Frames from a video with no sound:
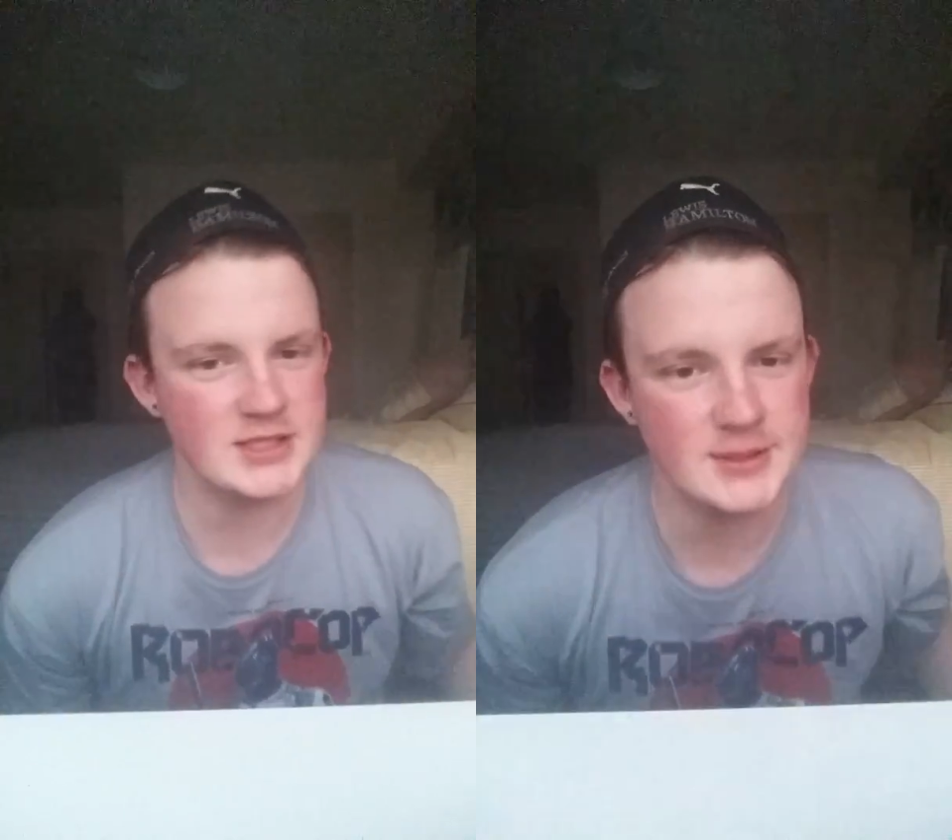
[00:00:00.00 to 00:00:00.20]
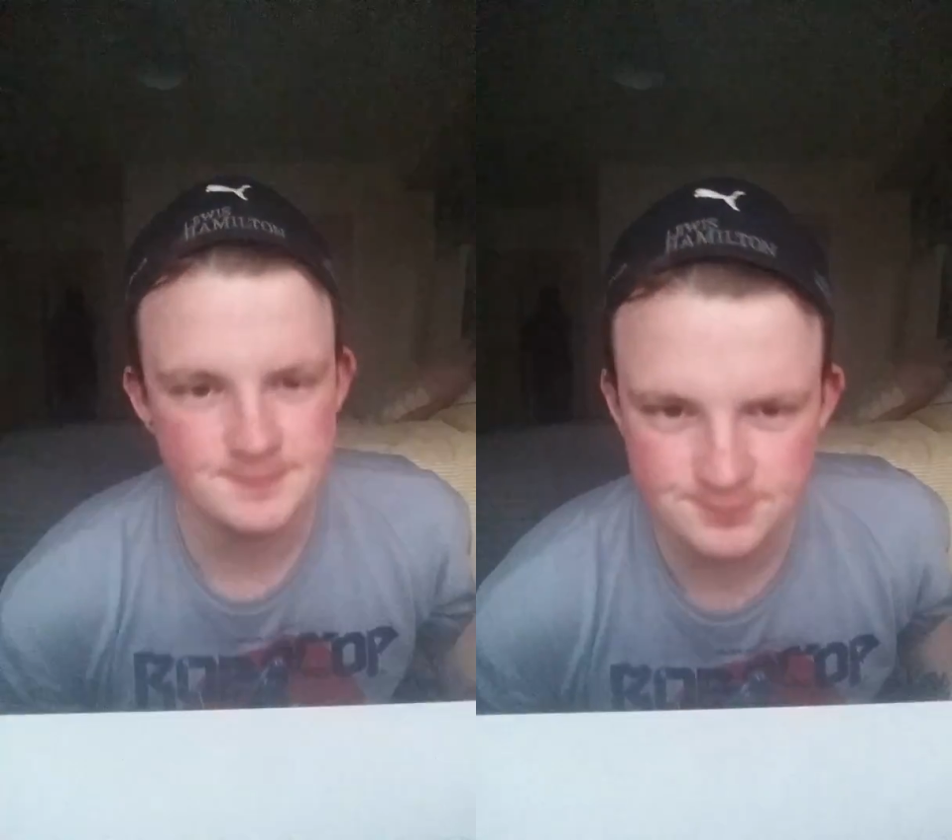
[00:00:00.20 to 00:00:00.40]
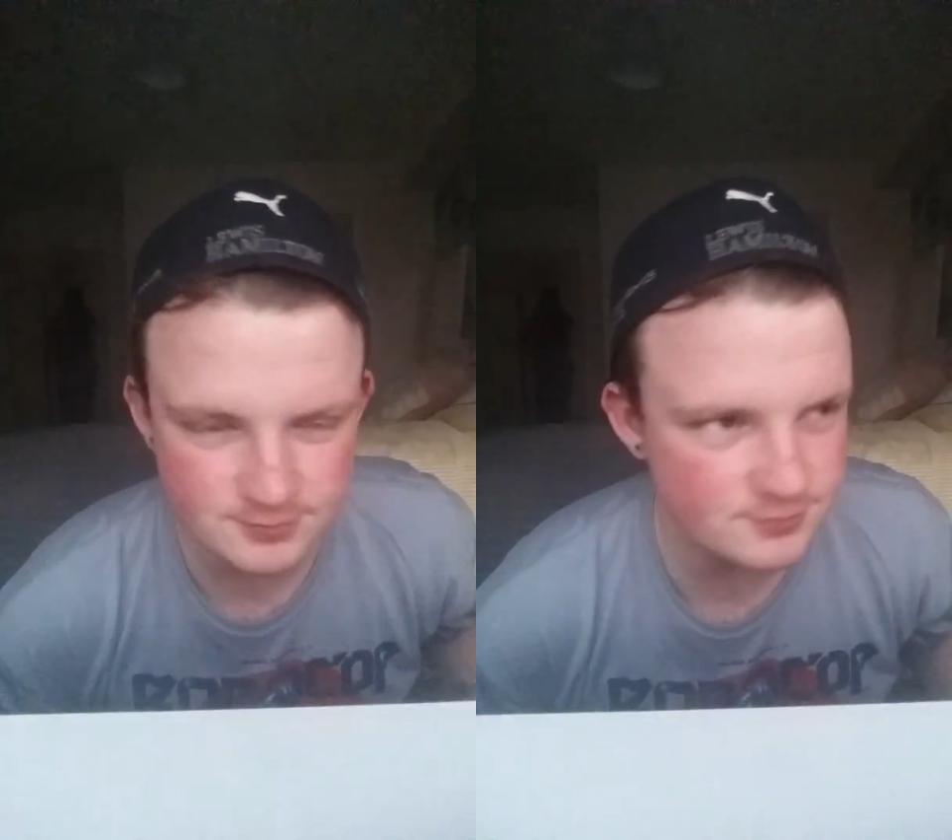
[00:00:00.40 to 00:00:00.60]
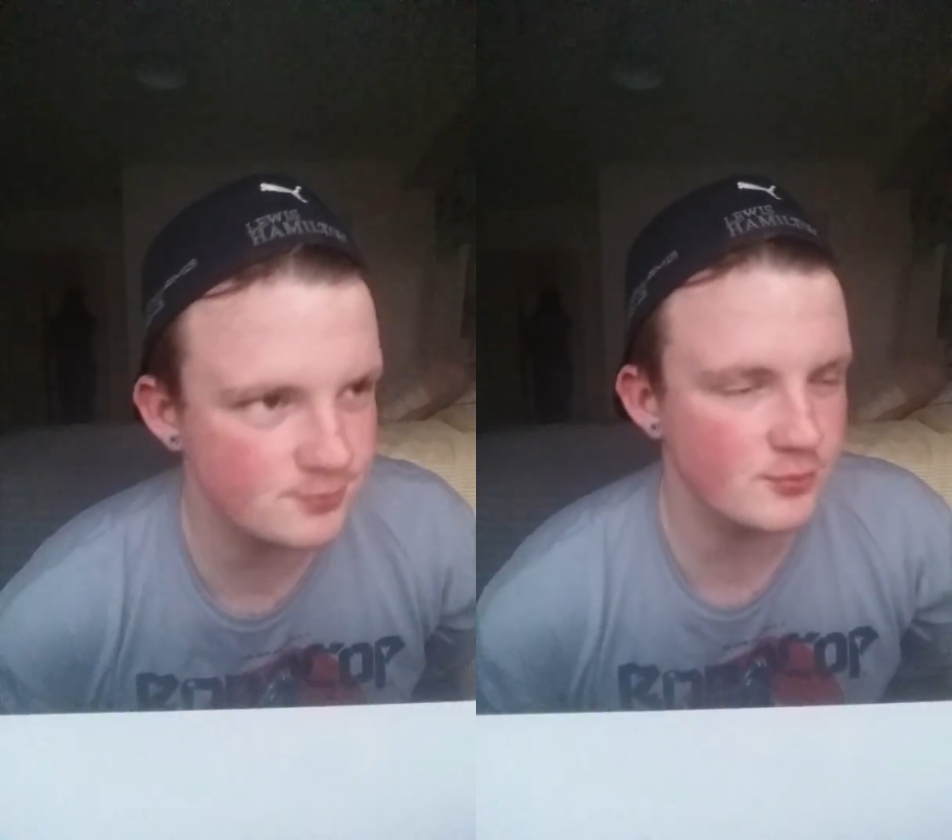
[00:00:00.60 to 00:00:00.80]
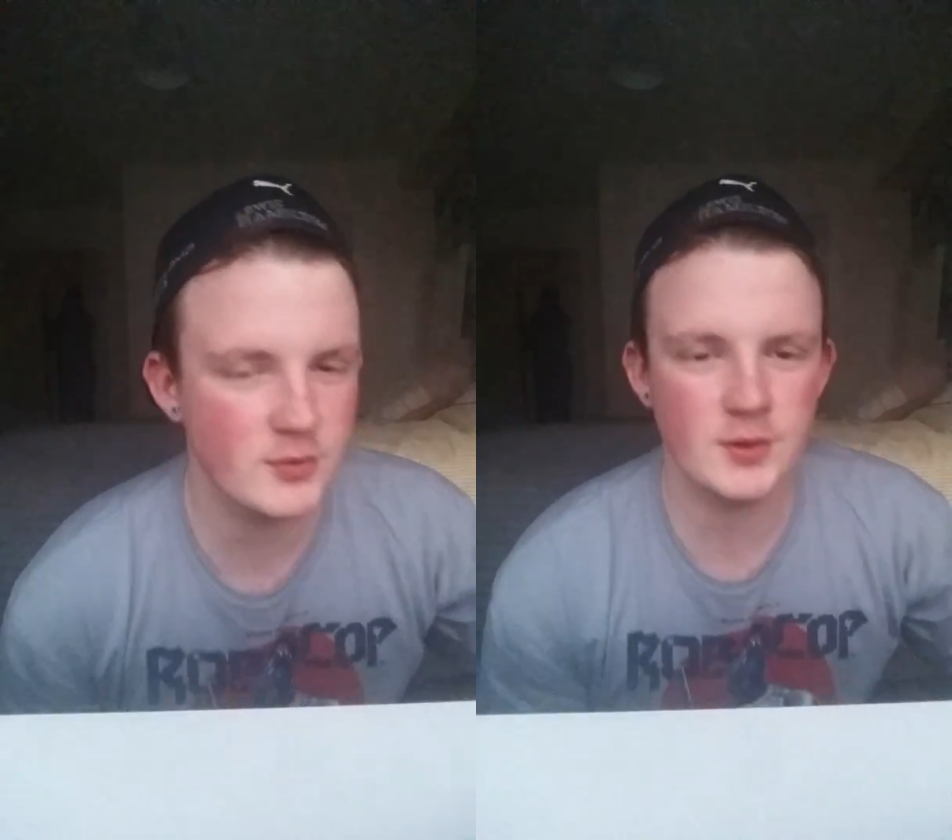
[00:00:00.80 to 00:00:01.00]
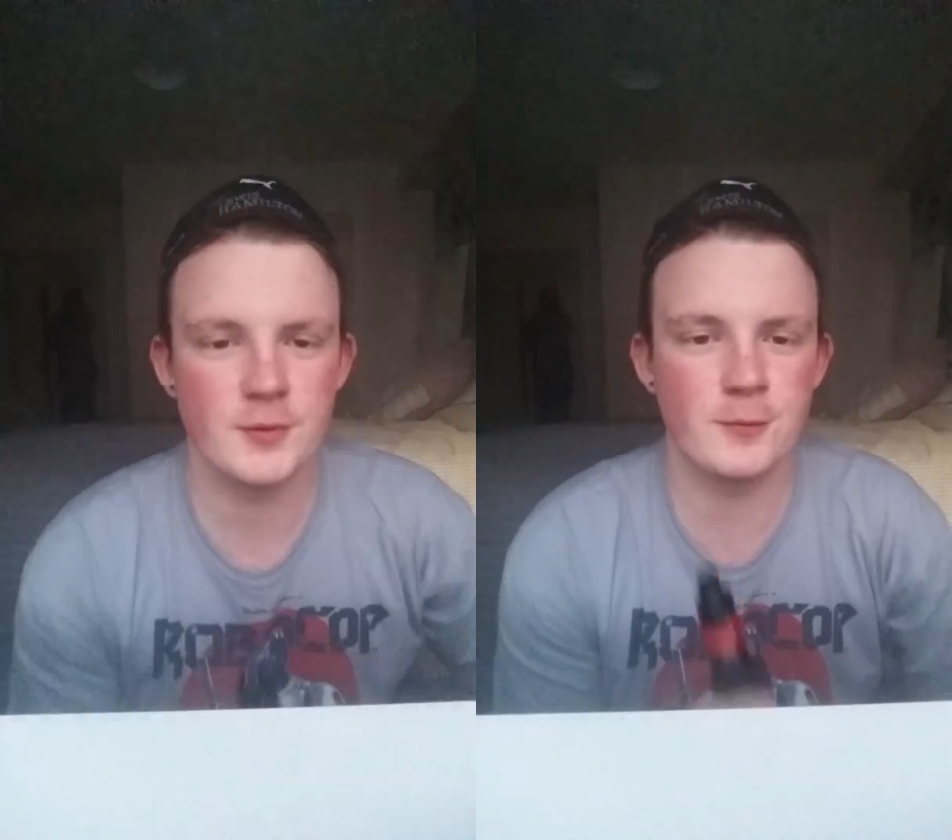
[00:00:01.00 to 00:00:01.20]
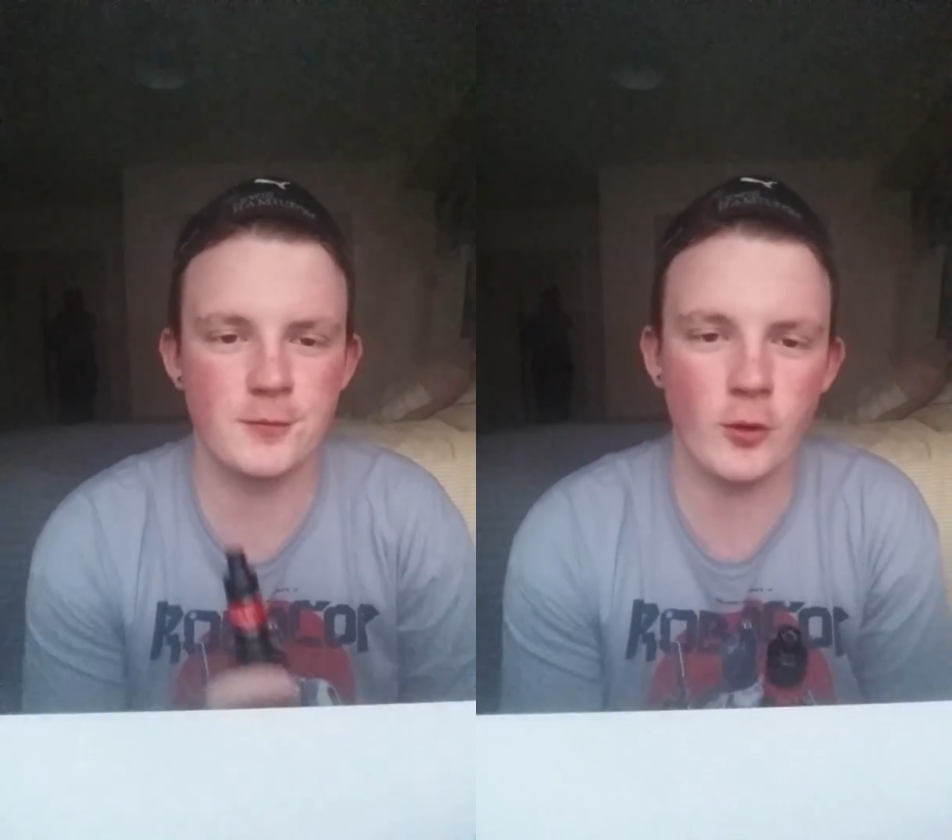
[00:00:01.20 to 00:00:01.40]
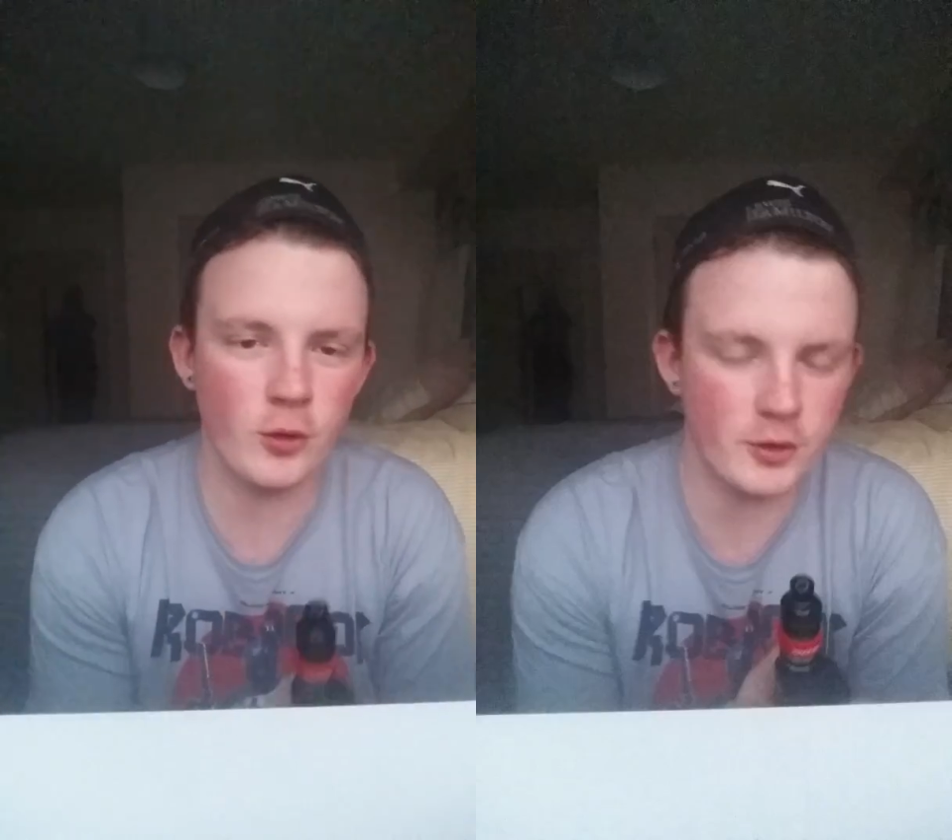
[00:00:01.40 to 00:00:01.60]
say,
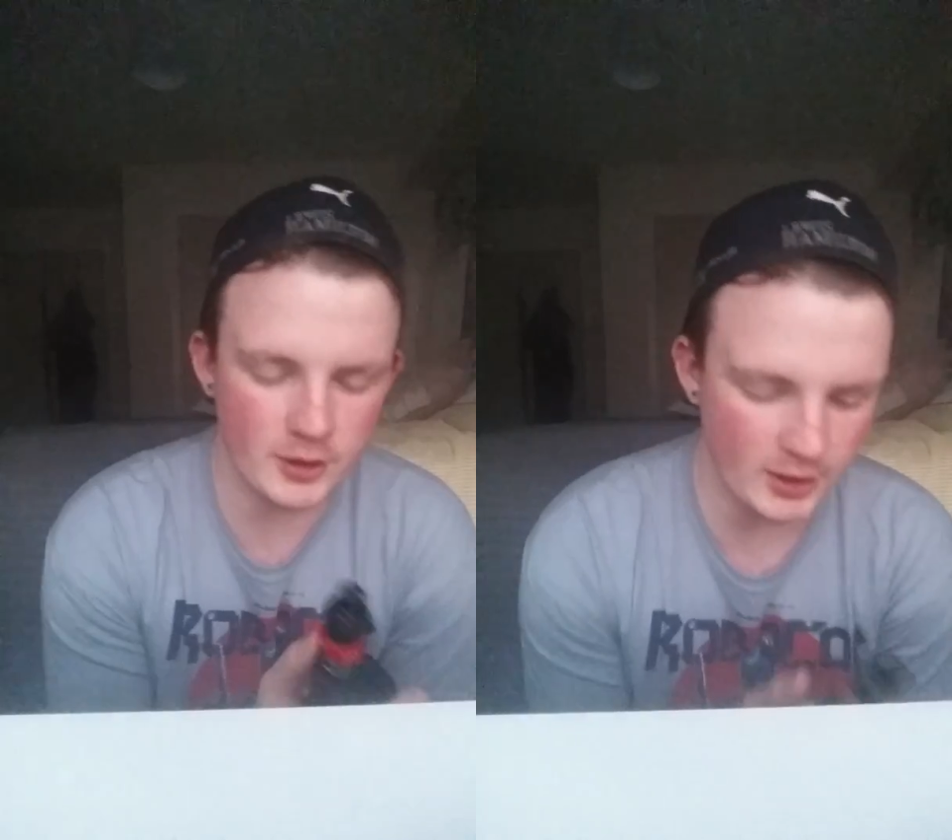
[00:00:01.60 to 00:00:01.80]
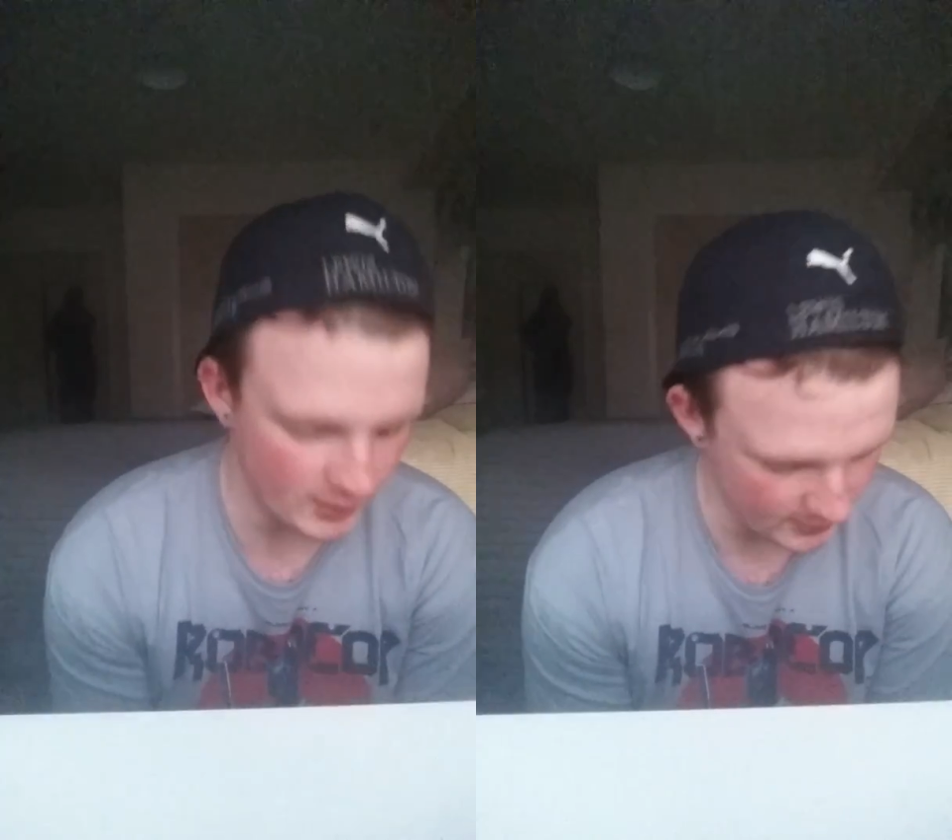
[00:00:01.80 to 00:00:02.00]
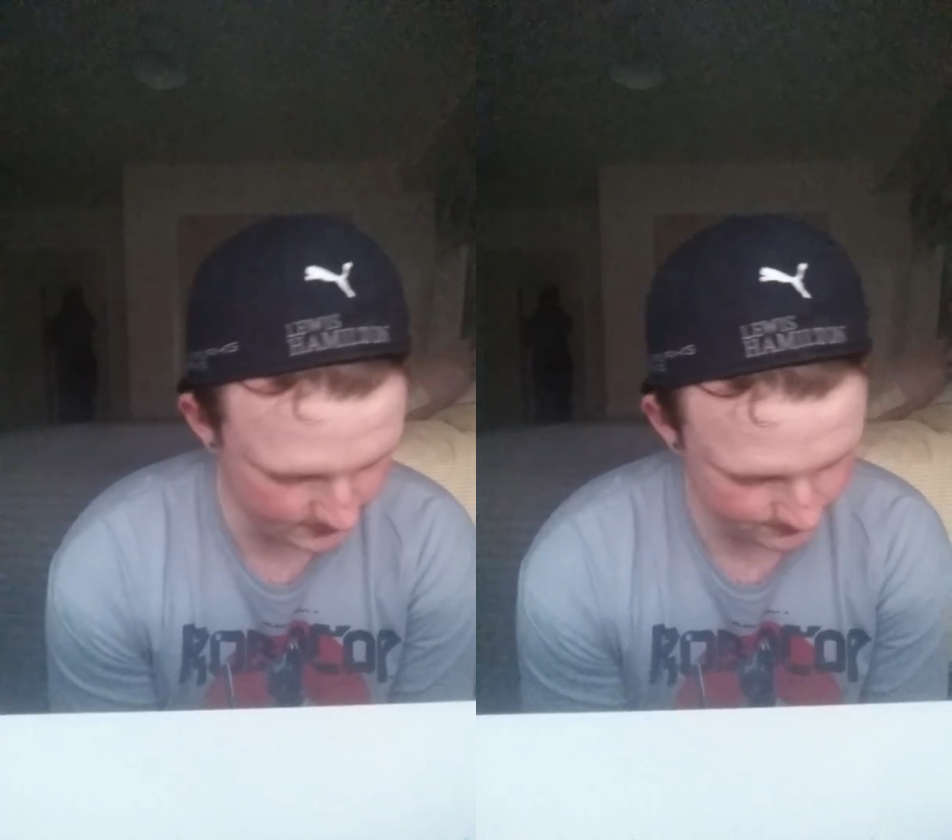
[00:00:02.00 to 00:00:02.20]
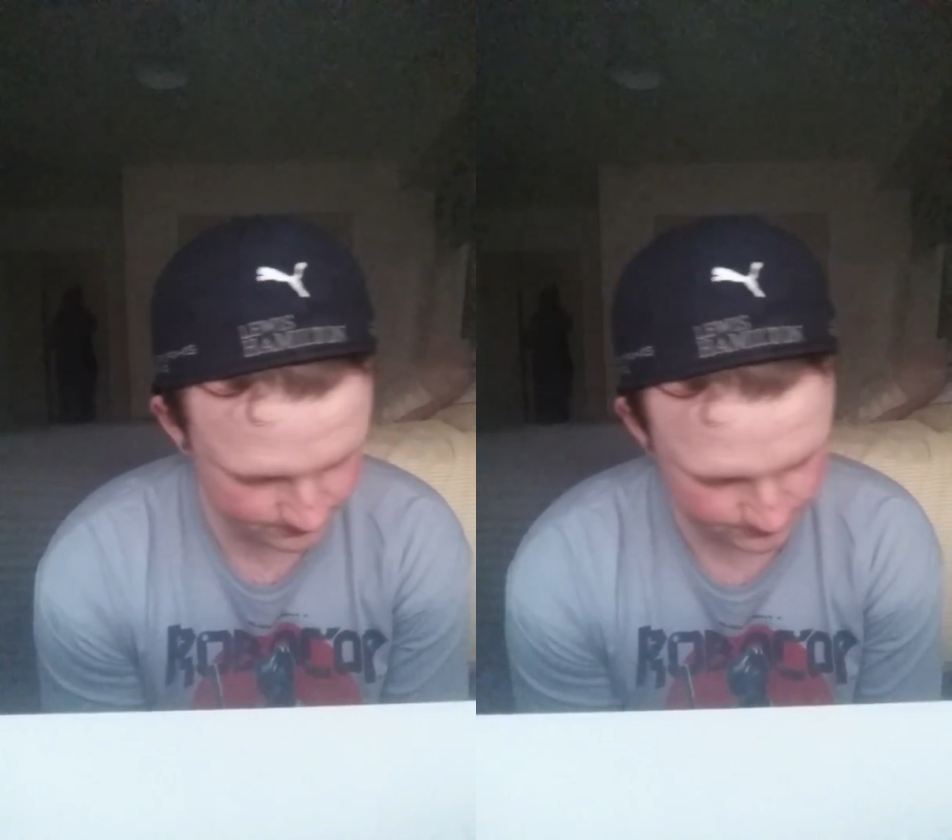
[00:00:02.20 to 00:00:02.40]
for a